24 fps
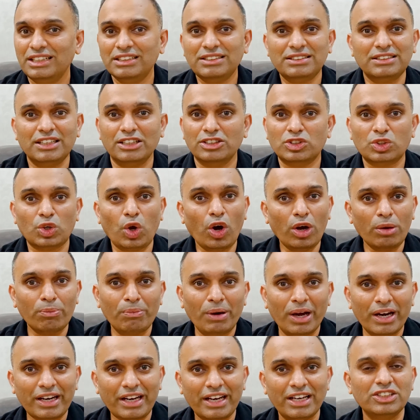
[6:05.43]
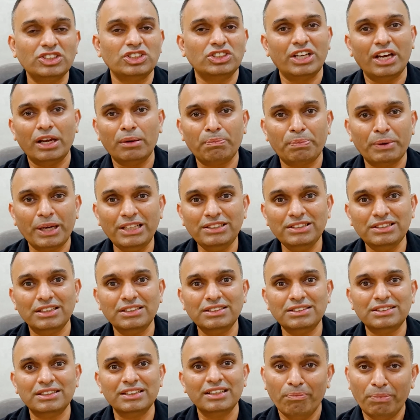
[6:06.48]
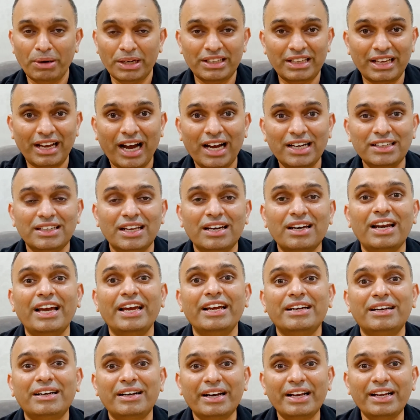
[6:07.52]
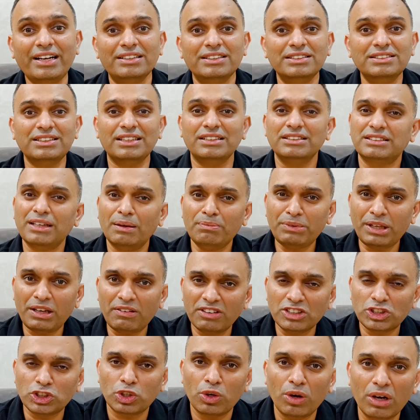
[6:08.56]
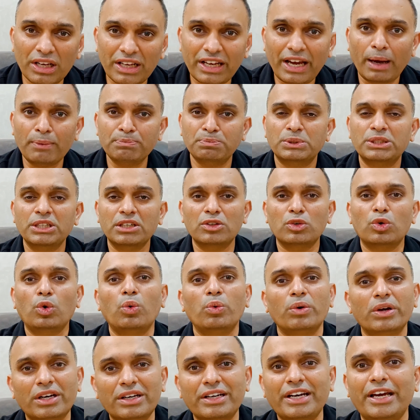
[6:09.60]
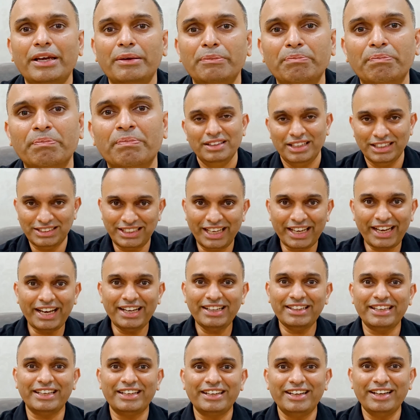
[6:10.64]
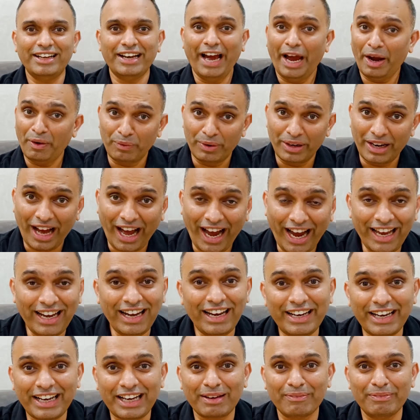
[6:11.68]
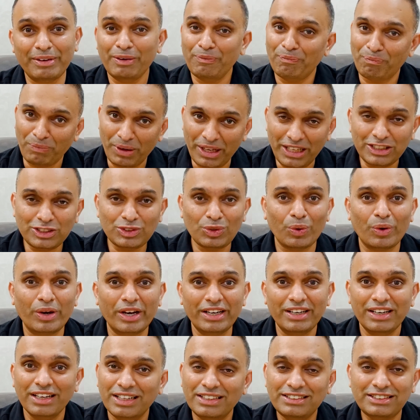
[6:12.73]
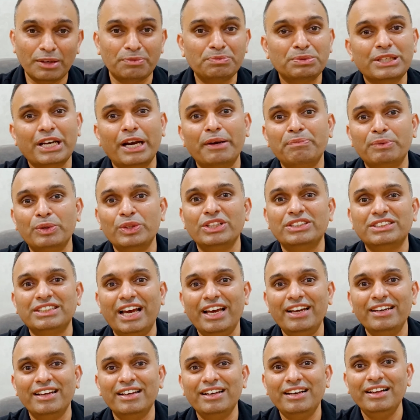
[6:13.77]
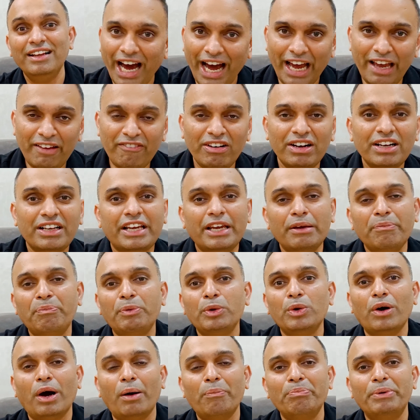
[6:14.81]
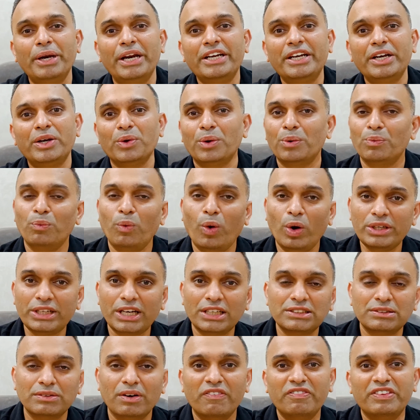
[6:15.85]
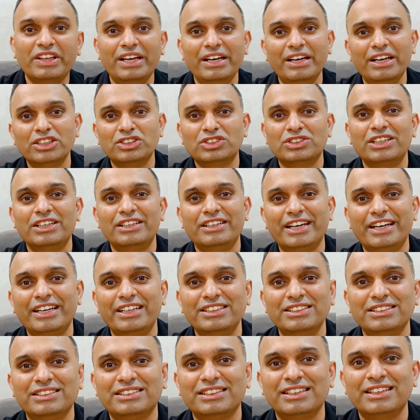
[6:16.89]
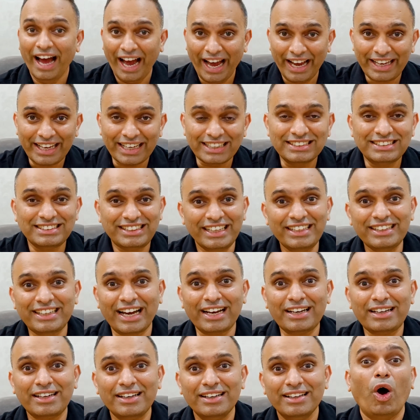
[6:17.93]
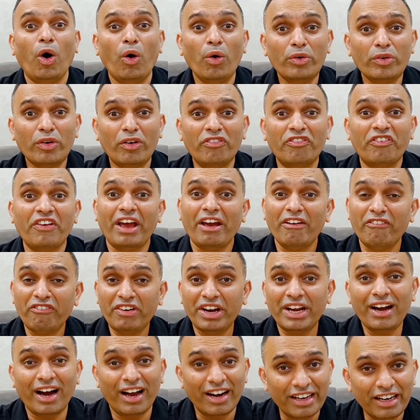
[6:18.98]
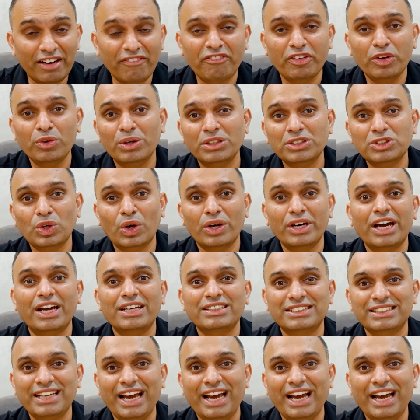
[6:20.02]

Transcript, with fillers: just the stock market share prices, but the underlying trends is something which you will capture over time. The second thing I would highly recommend, please go ahead, subscribe to the channel channel, I will keep you updated on what are some of the industry trends. I can see that out of every 100 viewers on our